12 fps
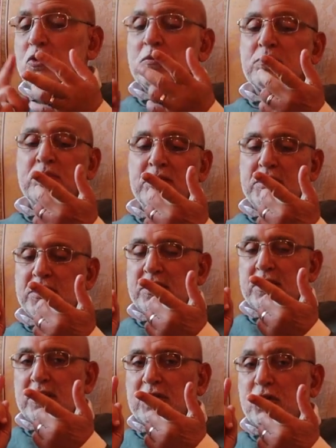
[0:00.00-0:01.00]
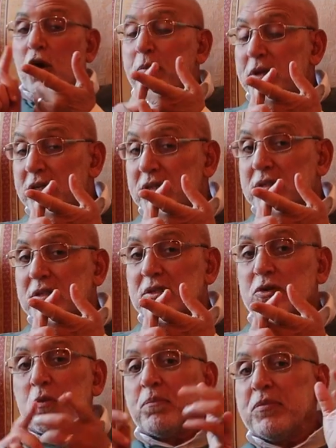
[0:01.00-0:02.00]
could be communist,
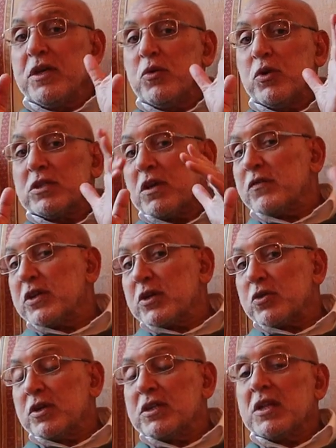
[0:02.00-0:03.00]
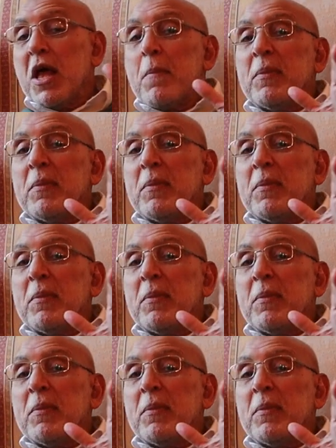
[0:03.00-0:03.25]
could be whatever you call it,